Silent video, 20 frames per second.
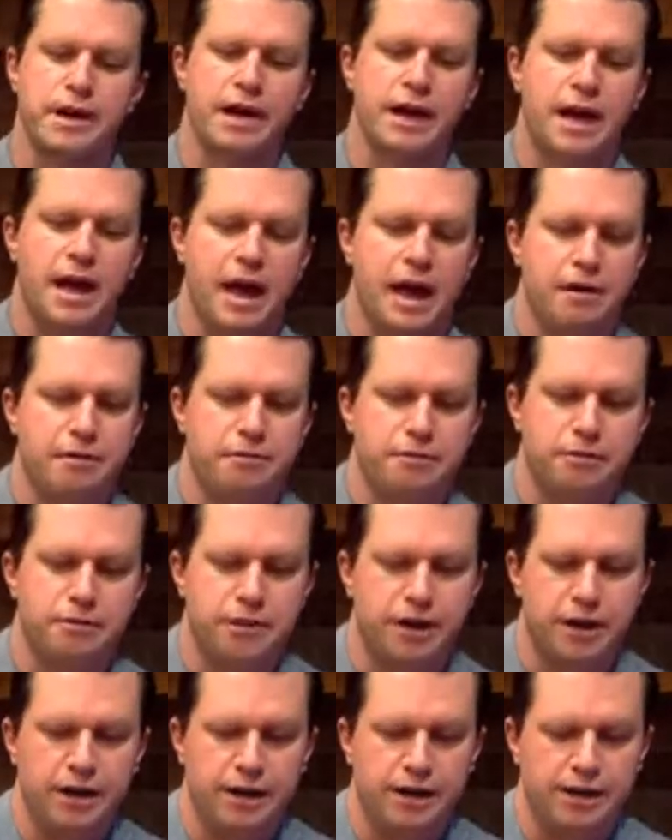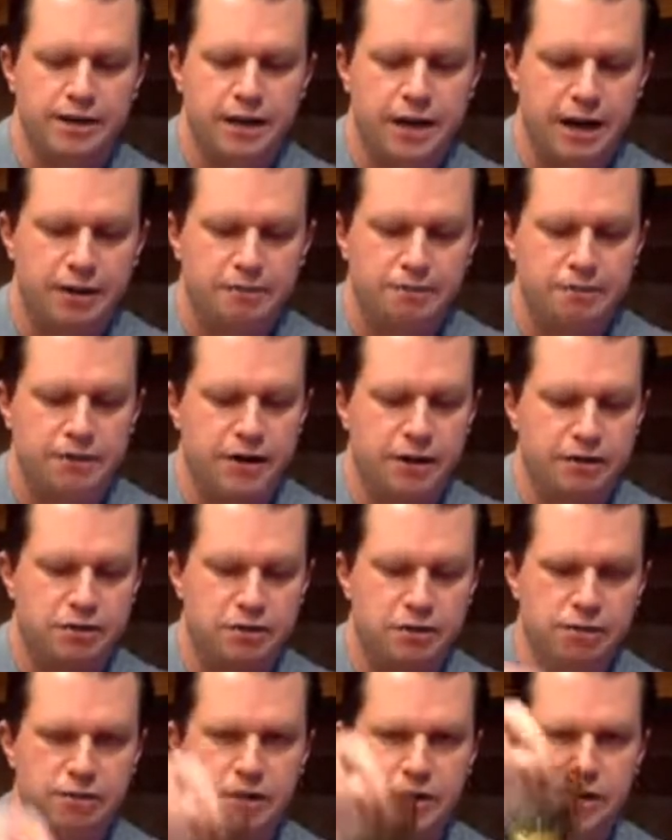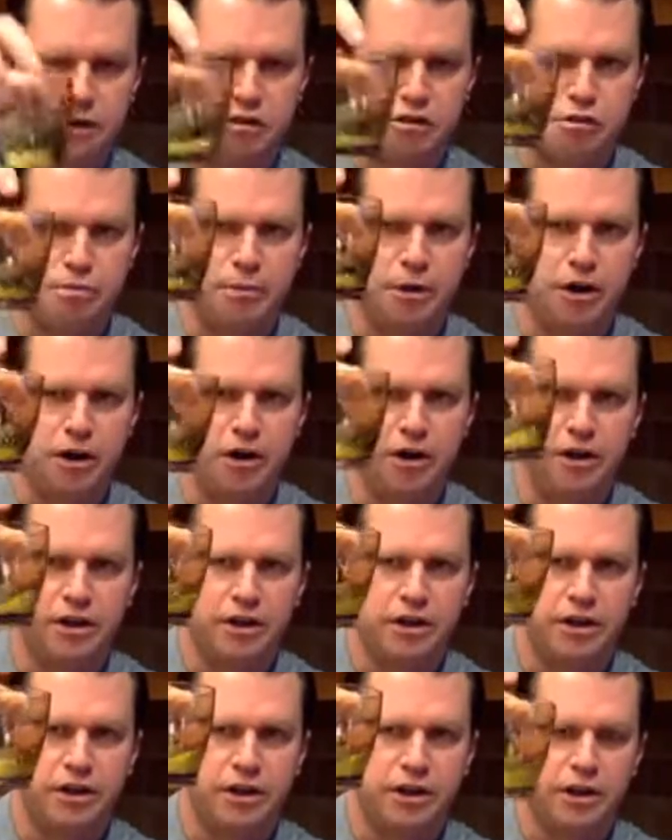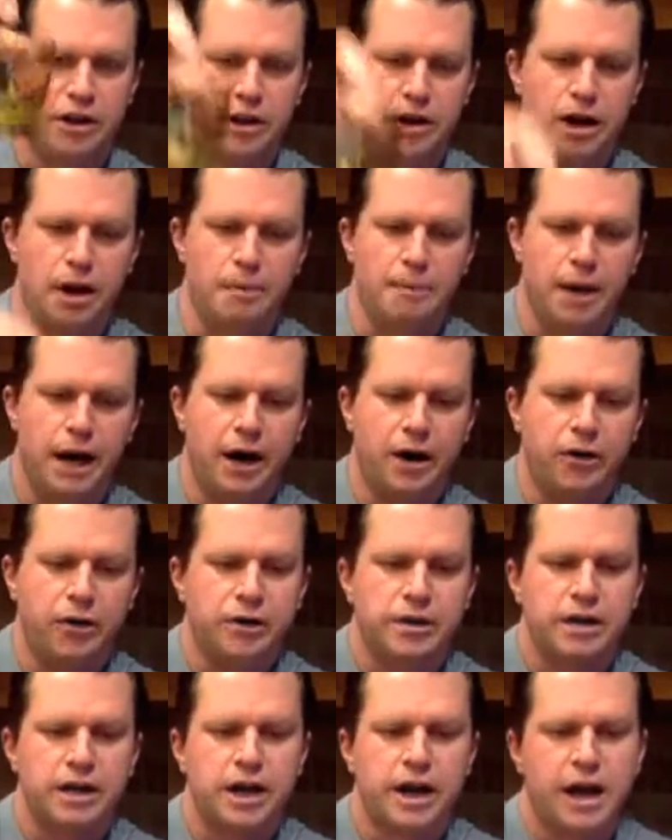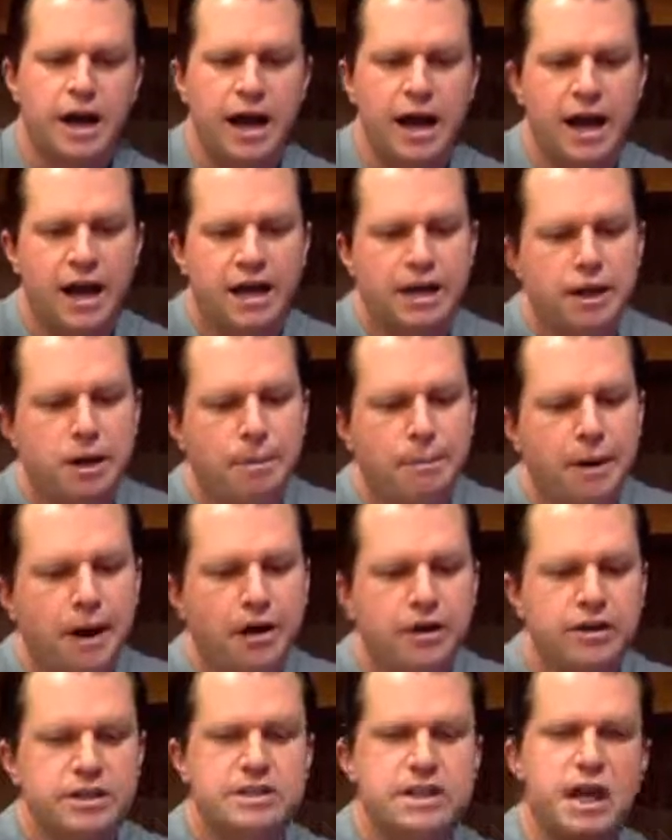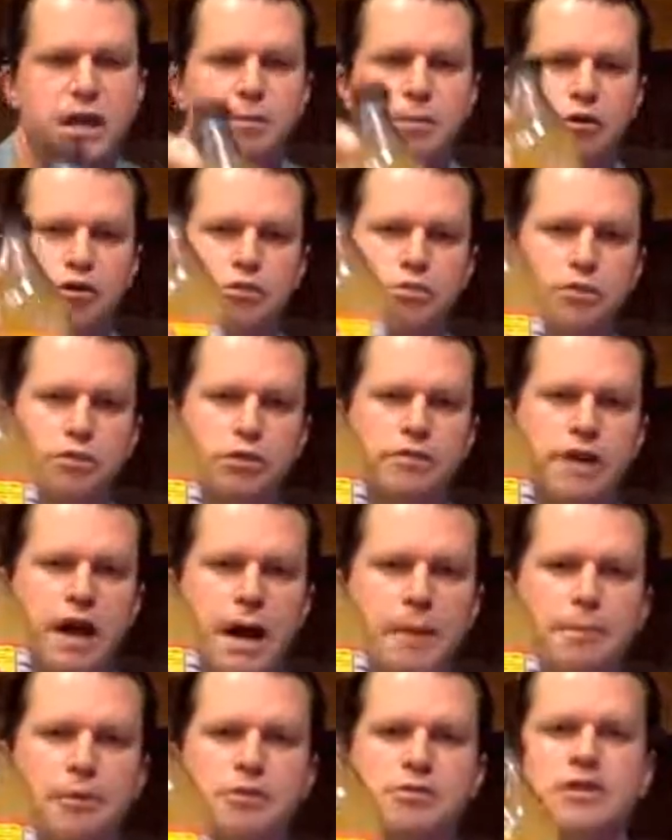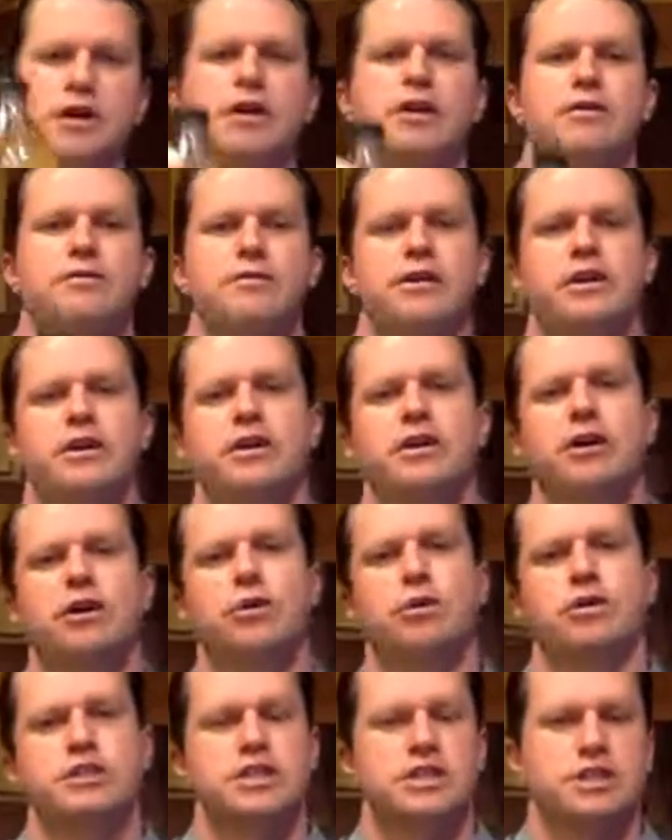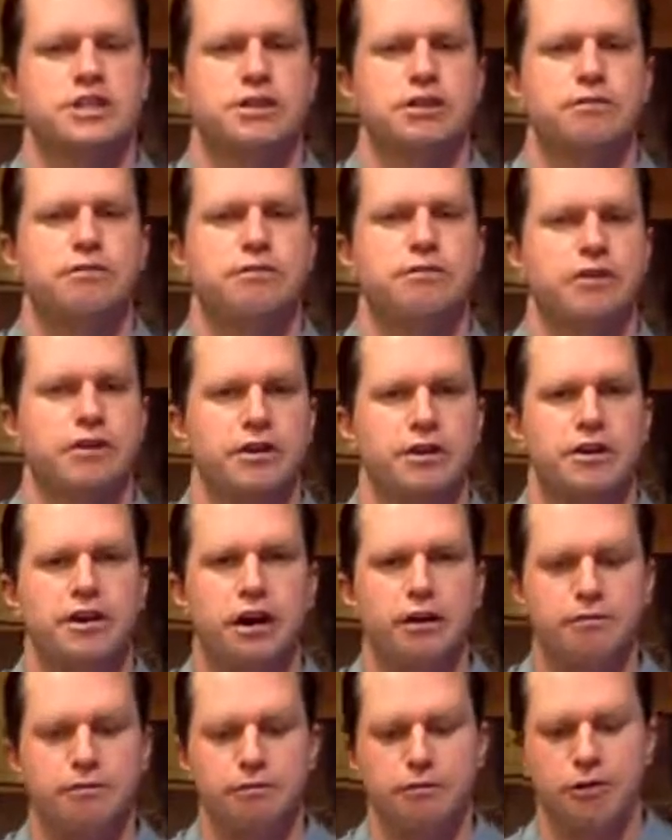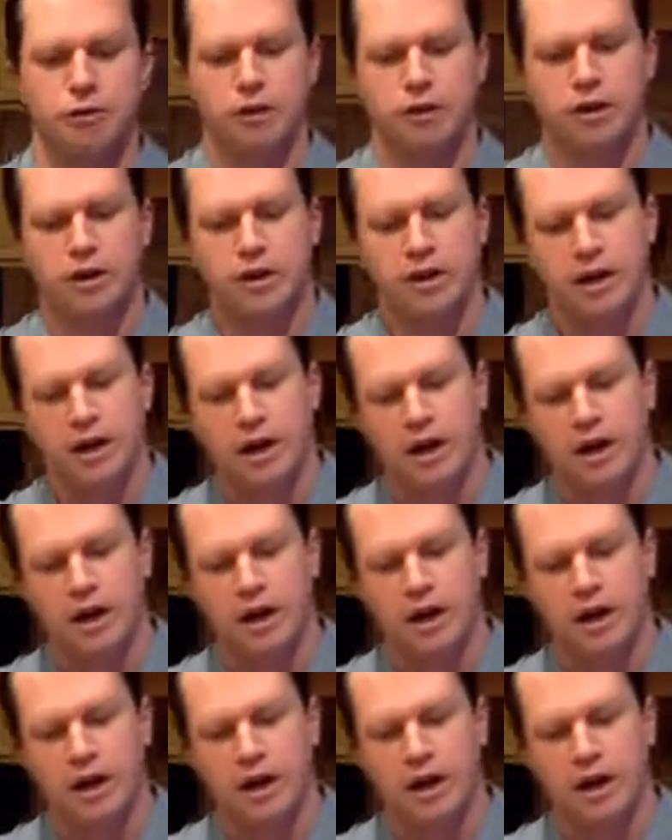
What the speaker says: half of an ounce, so a very small amount, adding about a tablespoon of apple cider vinegar, which is good for your gut flora.